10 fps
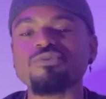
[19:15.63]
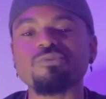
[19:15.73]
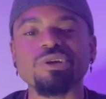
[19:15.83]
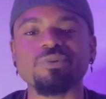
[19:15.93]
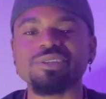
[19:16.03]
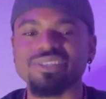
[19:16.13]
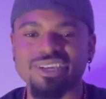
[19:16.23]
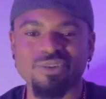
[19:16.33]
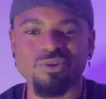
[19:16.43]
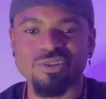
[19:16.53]
frequency
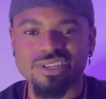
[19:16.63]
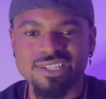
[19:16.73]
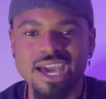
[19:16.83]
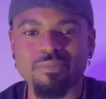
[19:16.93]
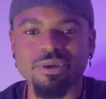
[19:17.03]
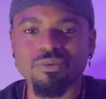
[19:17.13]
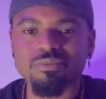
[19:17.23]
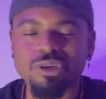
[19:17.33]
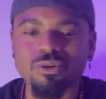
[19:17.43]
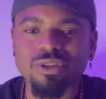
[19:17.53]
in order to tap in with
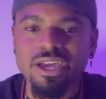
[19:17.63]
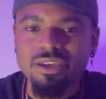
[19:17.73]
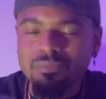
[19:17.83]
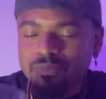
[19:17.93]
me on that.